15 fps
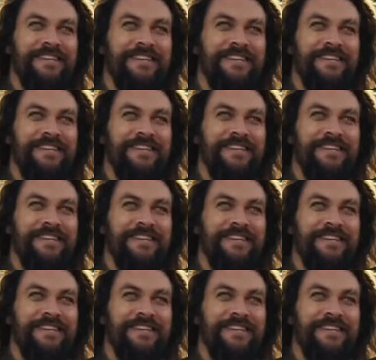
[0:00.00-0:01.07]

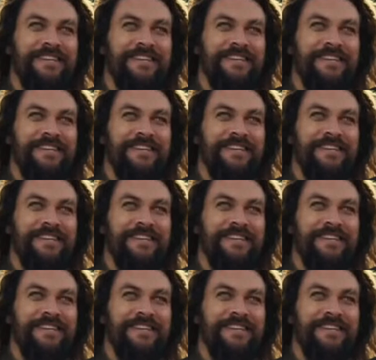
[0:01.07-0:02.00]
This person isn't speaking.